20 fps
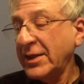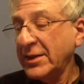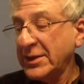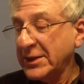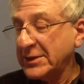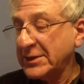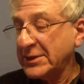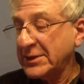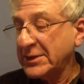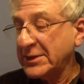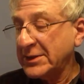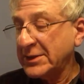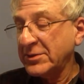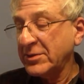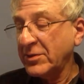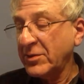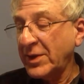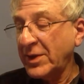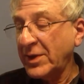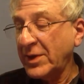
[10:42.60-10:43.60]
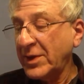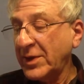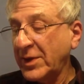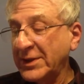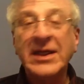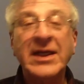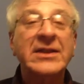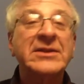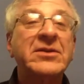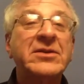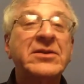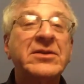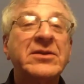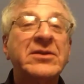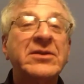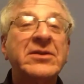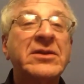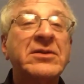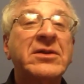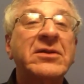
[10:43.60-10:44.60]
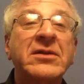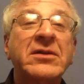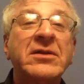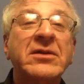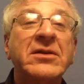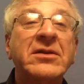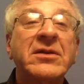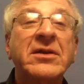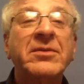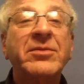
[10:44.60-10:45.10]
this one test, you can